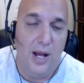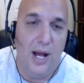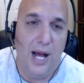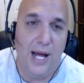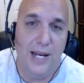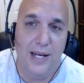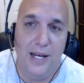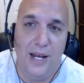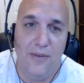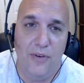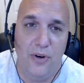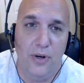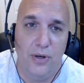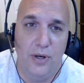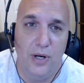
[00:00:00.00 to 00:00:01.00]
I
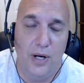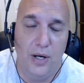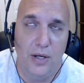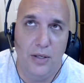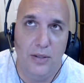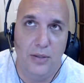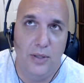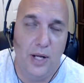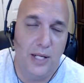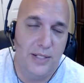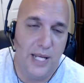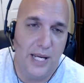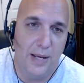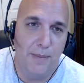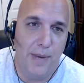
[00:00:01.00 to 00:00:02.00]
never, I
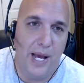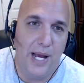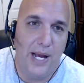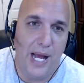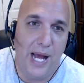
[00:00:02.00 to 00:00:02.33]
take it back,